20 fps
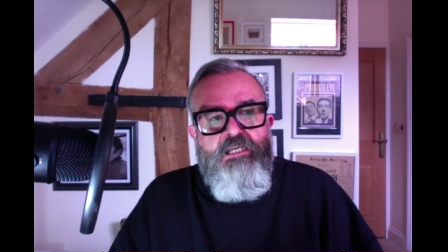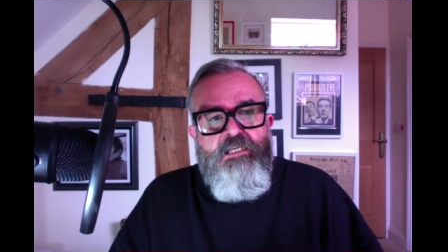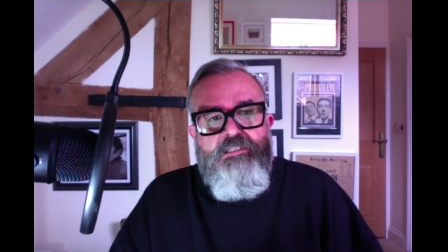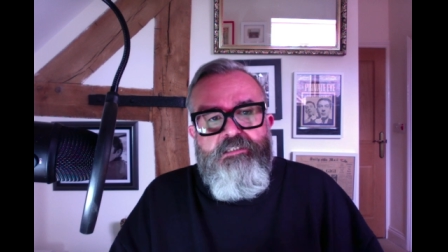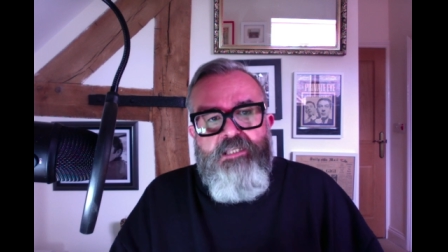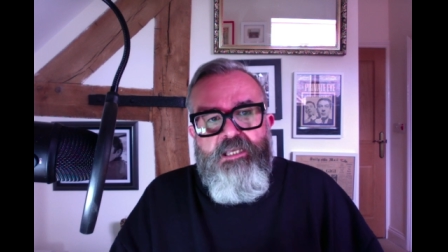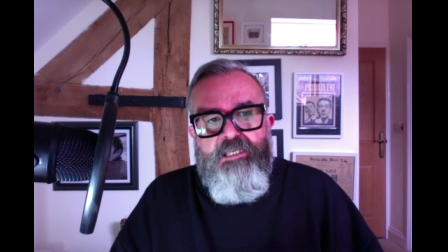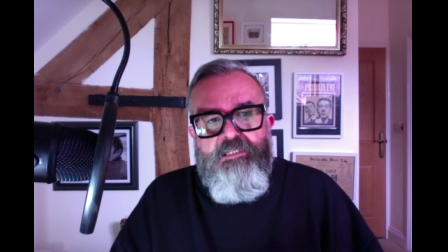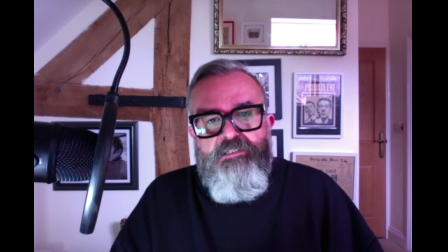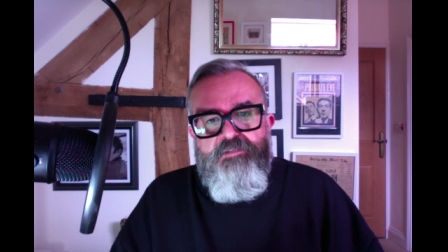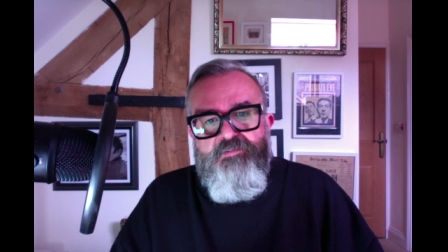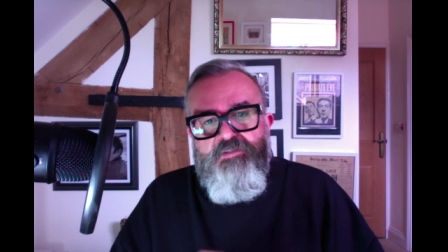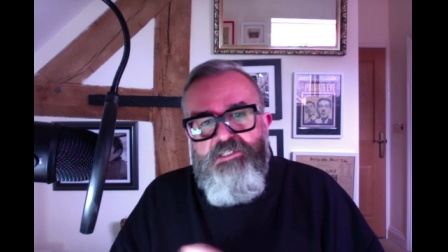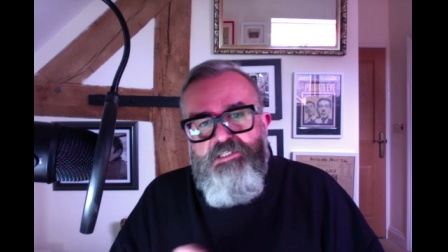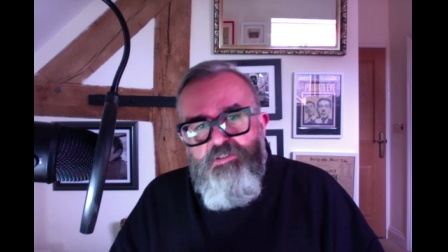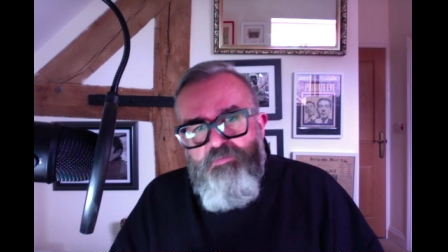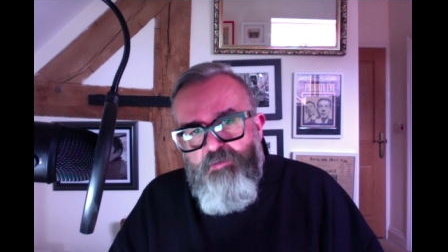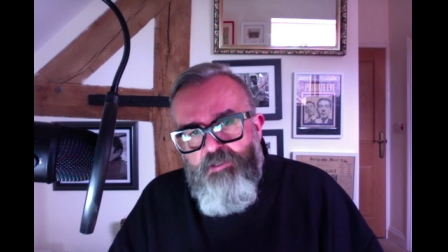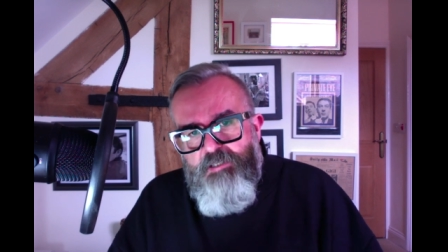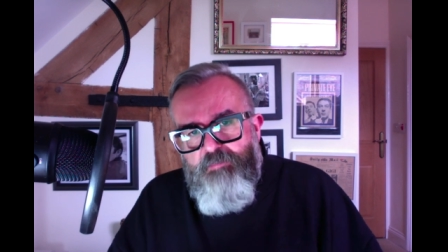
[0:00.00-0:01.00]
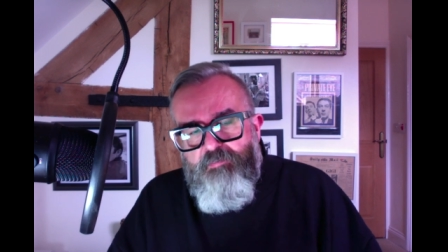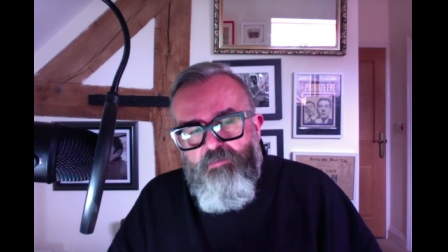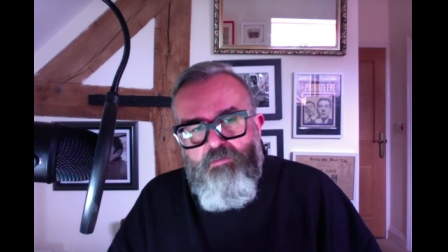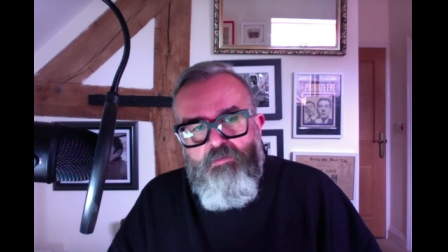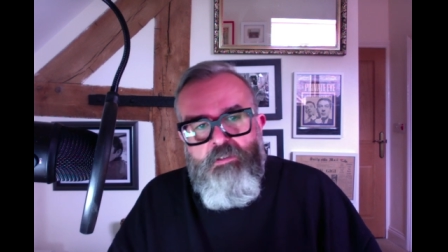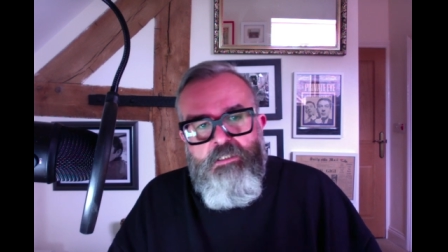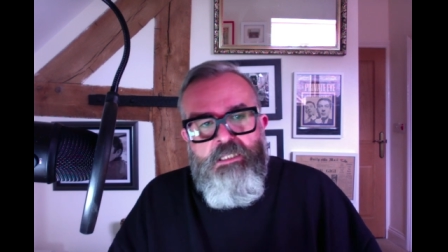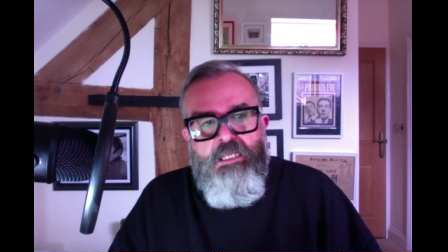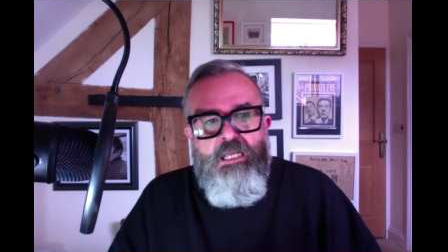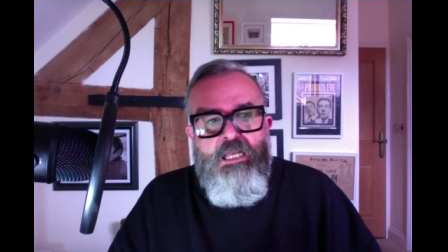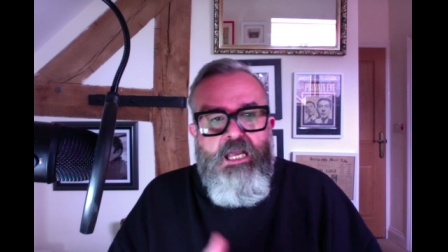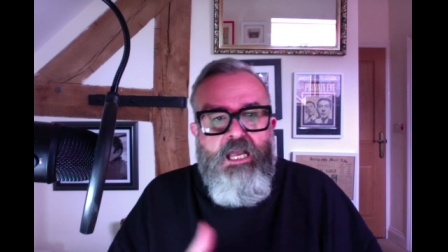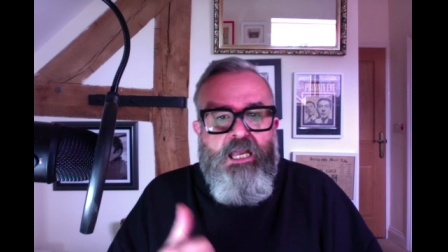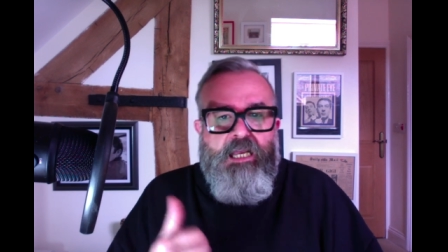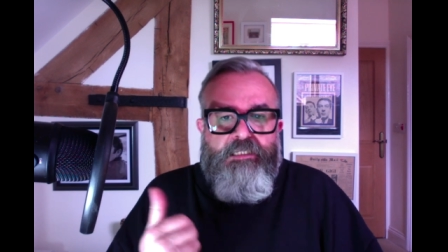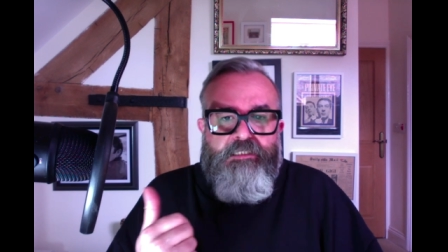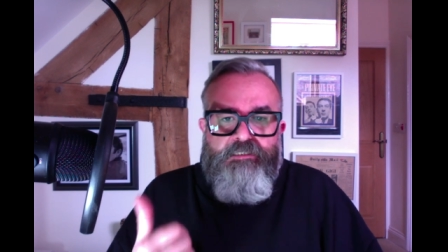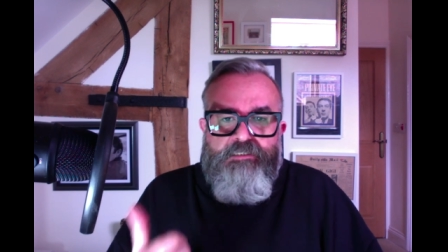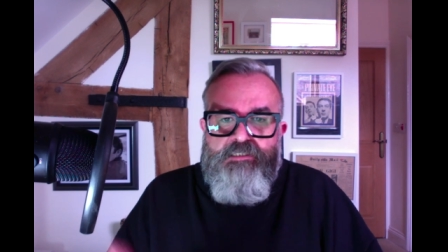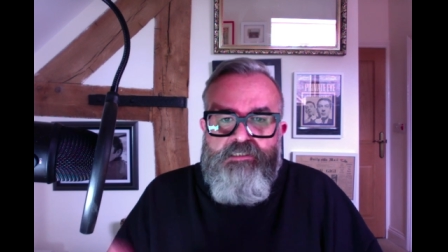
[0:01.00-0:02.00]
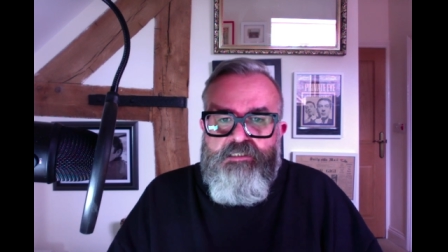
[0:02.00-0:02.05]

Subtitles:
then these people and